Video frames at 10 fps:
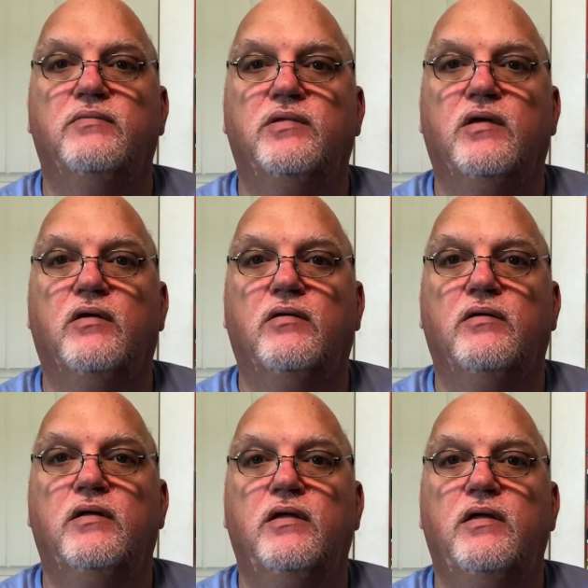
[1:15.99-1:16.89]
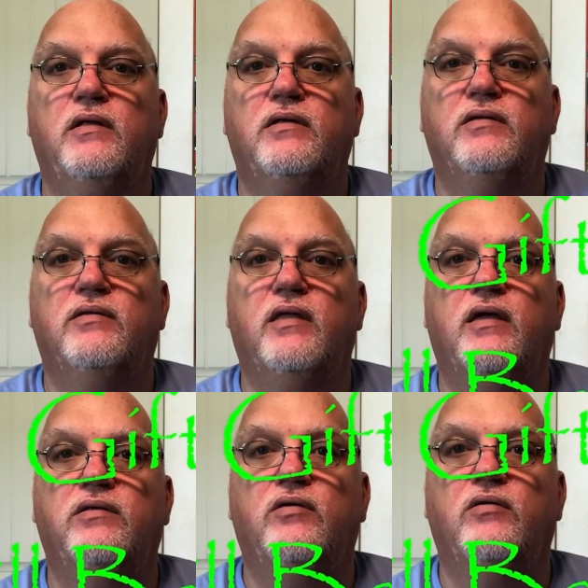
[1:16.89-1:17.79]
So just
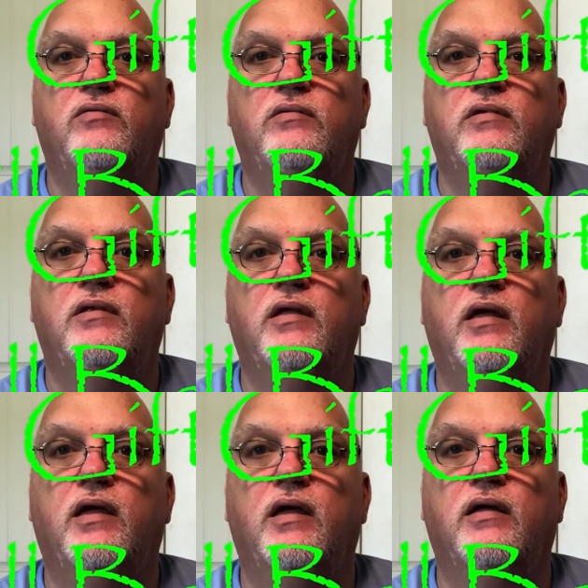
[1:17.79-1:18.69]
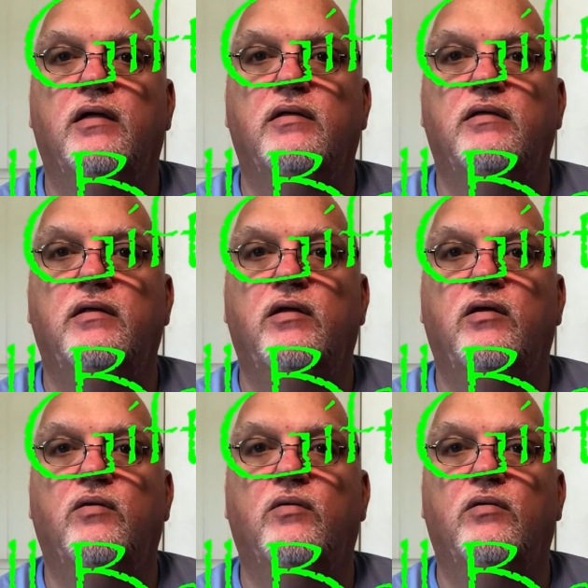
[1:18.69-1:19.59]
stay tuned and
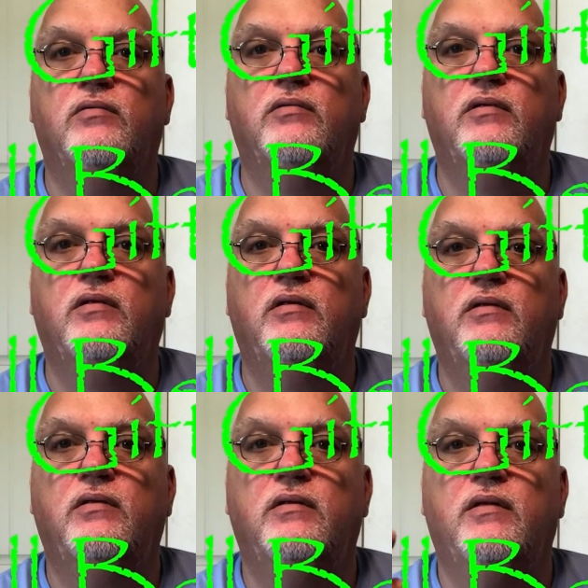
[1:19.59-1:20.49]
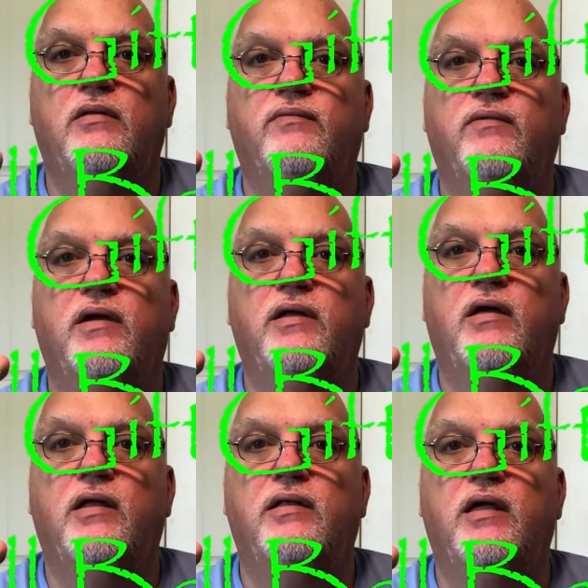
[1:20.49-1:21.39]
you'll find
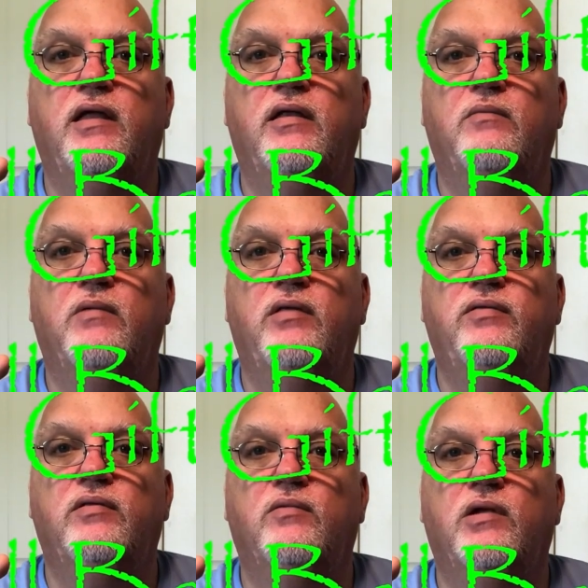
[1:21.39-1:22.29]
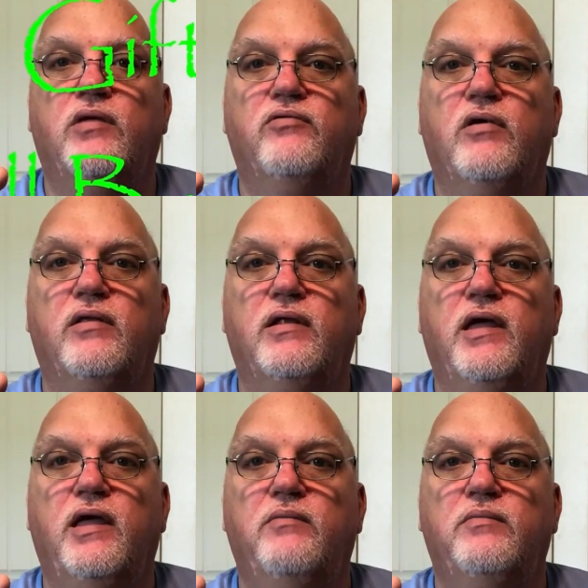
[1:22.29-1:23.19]
out at the end of the month is when I draw the
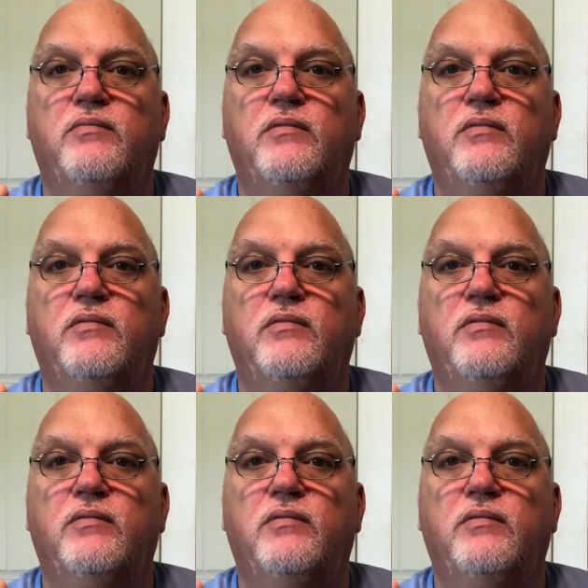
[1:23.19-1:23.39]
name.